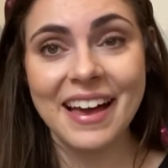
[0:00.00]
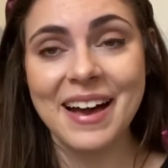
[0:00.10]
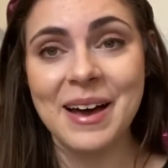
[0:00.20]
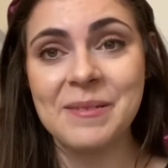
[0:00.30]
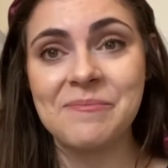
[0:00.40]

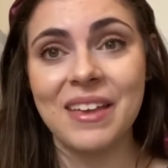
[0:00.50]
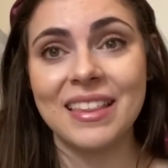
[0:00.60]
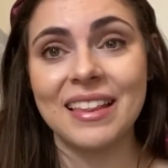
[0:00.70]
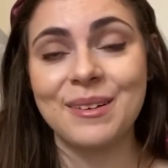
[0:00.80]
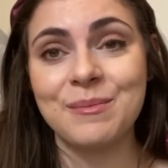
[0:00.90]
I
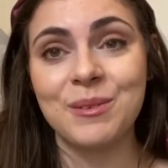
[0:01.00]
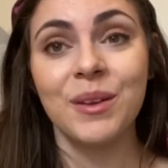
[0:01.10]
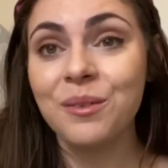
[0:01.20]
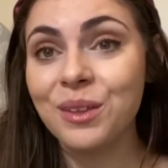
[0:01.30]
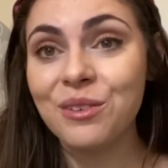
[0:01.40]
think that would be
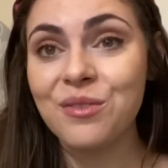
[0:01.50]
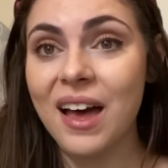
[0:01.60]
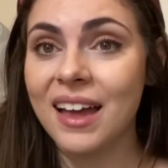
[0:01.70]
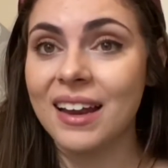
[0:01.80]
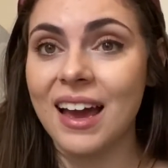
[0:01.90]
really, really
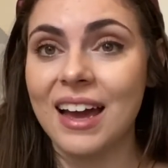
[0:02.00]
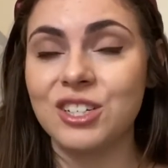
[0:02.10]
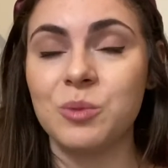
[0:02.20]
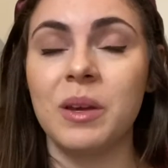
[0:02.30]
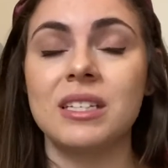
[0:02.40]
fun
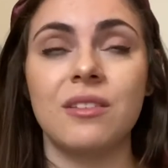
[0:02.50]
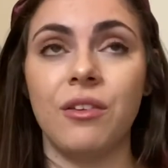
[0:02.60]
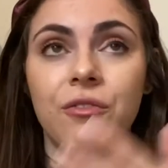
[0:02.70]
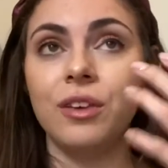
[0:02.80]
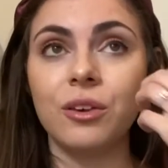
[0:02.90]
just because of
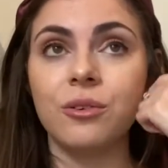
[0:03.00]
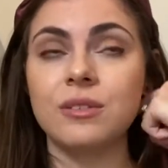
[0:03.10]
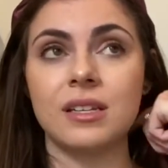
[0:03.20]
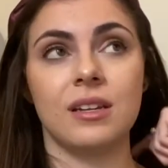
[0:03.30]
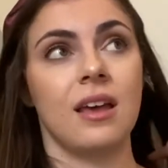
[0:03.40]
the views
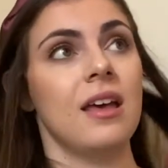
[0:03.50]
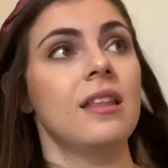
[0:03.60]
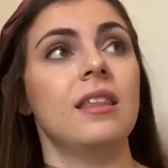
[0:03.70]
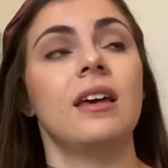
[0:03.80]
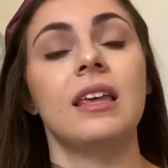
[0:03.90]
and
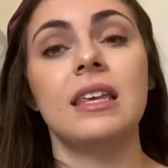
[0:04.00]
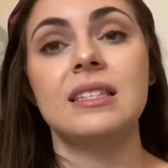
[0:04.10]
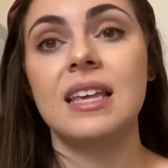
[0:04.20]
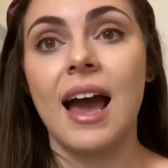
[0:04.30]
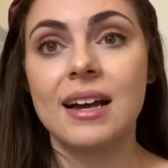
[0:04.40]
the
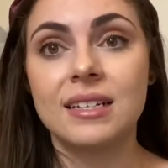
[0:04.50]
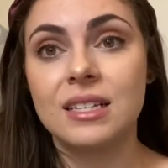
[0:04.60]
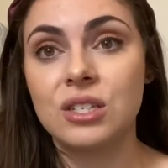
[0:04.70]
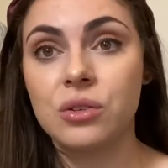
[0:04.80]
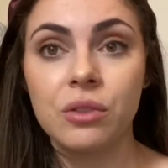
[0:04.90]
easy
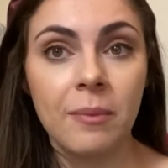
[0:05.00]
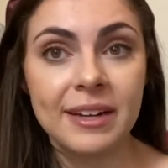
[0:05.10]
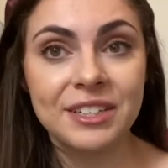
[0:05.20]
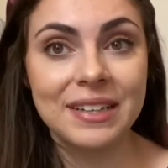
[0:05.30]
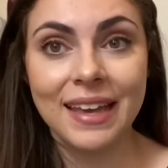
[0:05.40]
access to the
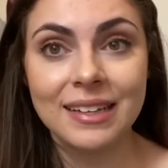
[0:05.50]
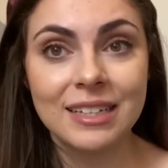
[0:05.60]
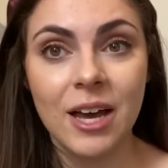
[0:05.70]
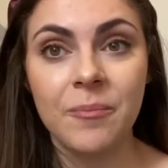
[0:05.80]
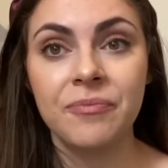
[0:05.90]
Magic
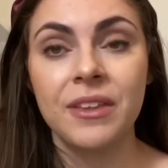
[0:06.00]
Kingdom.